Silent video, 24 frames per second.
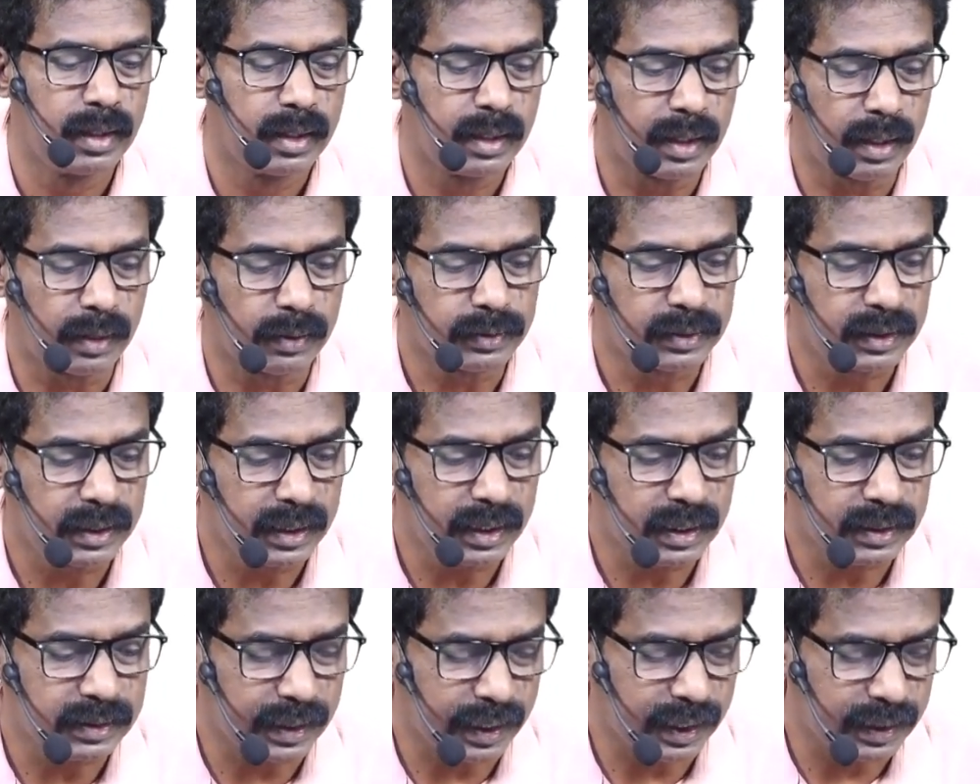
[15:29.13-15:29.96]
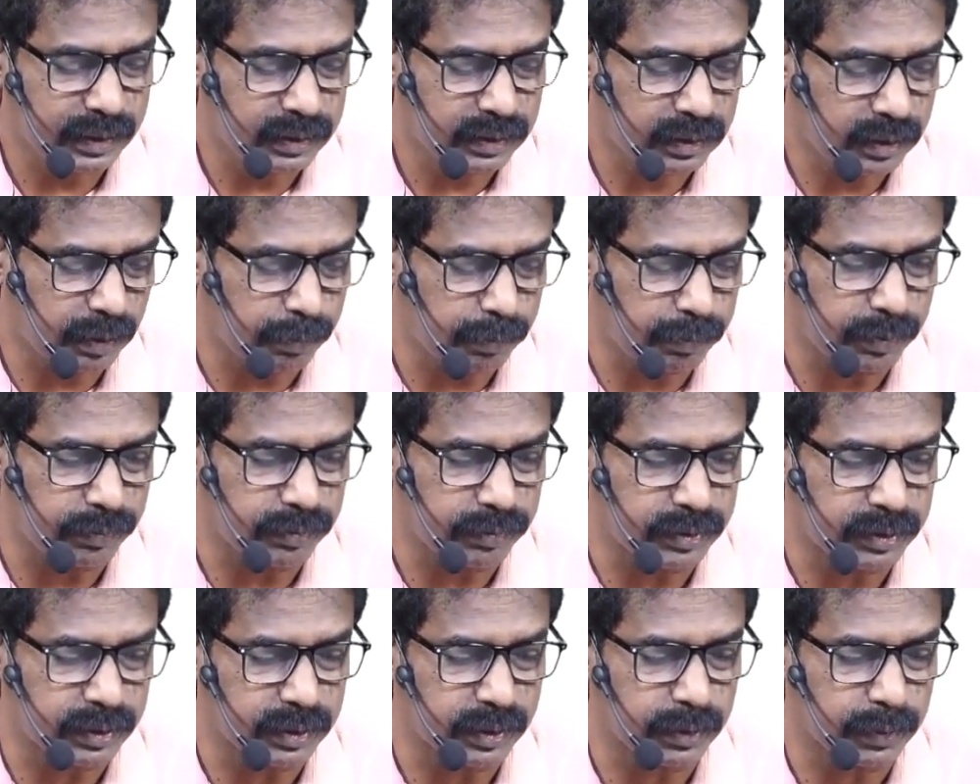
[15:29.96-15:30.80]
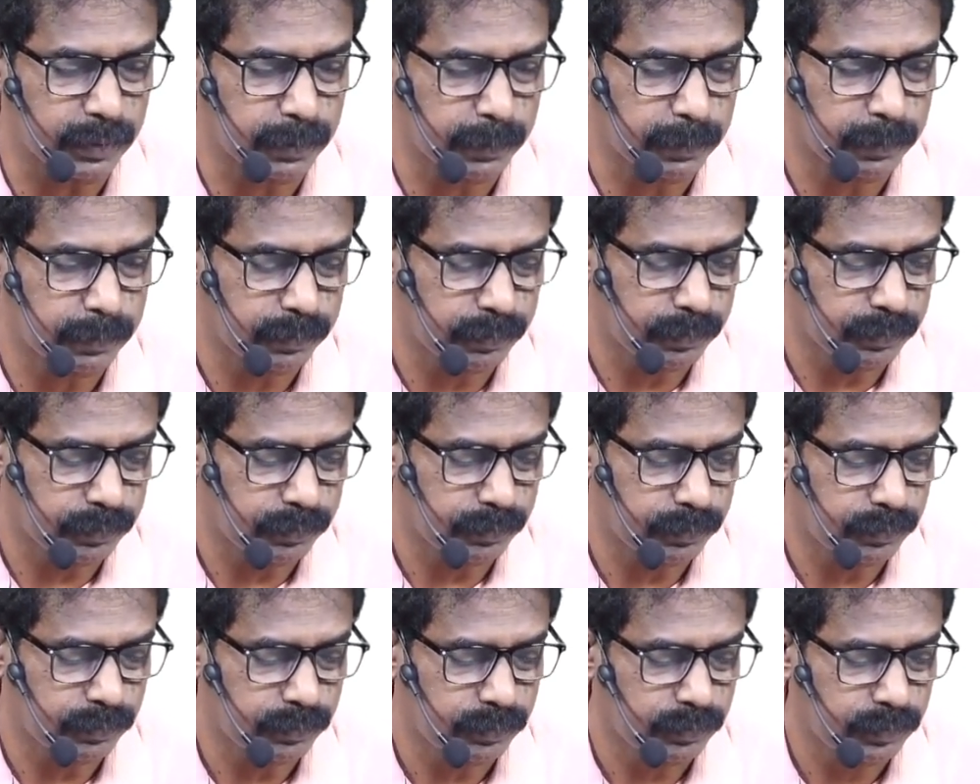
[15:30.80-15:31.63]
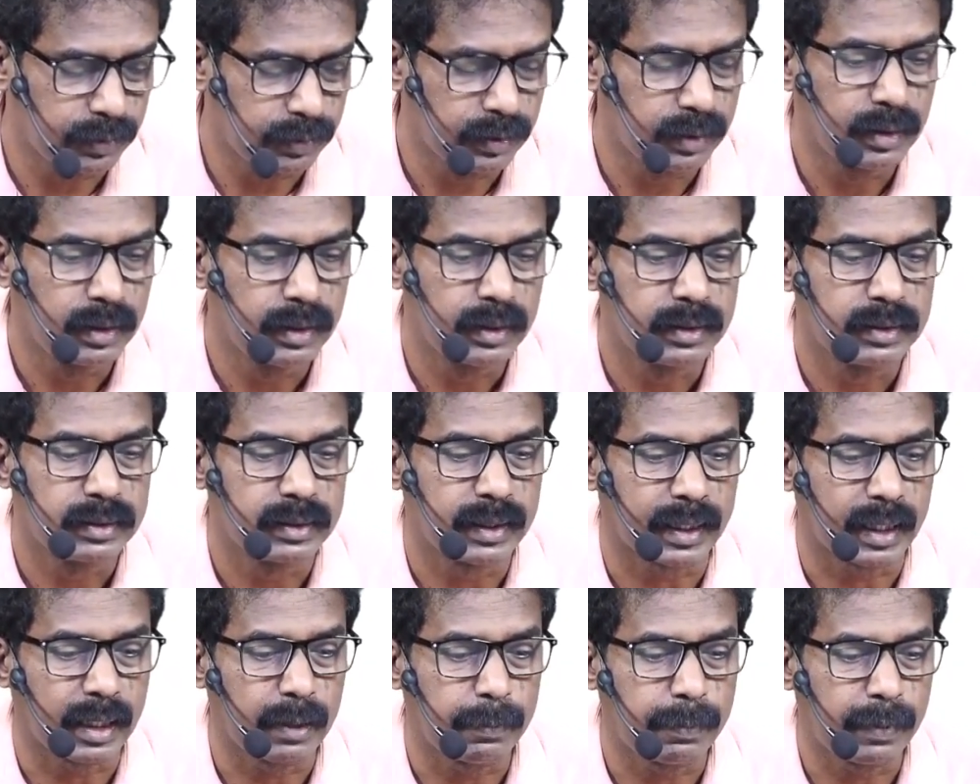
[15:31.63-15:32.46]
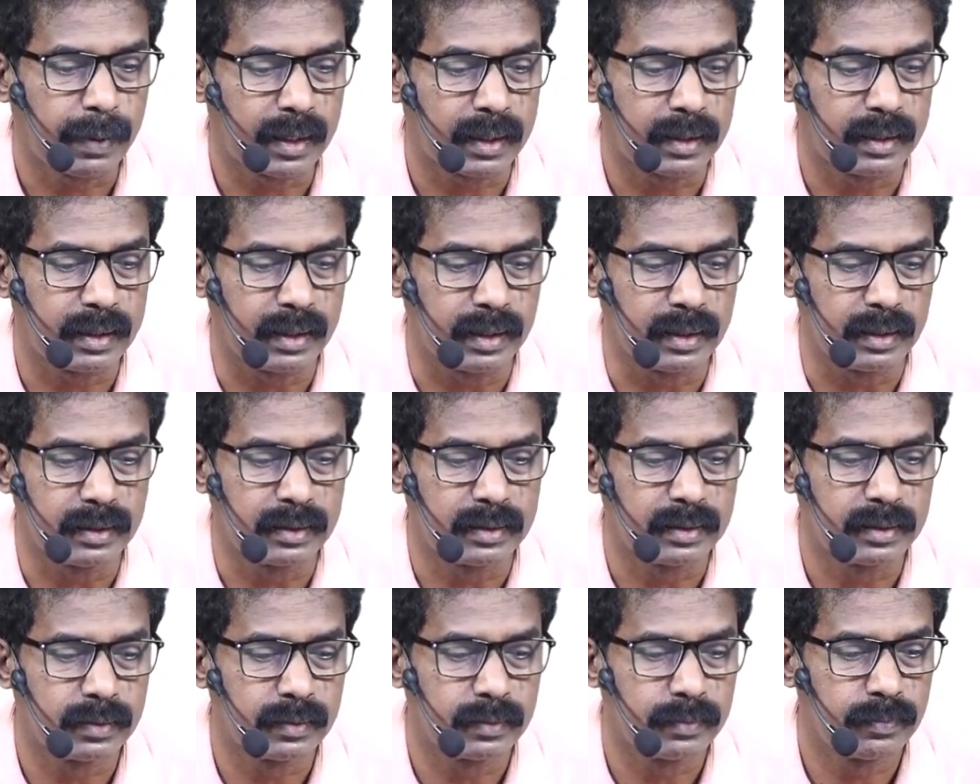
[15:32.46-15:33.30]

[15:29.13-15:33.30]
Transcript: Now see the second subdivision. Second part is,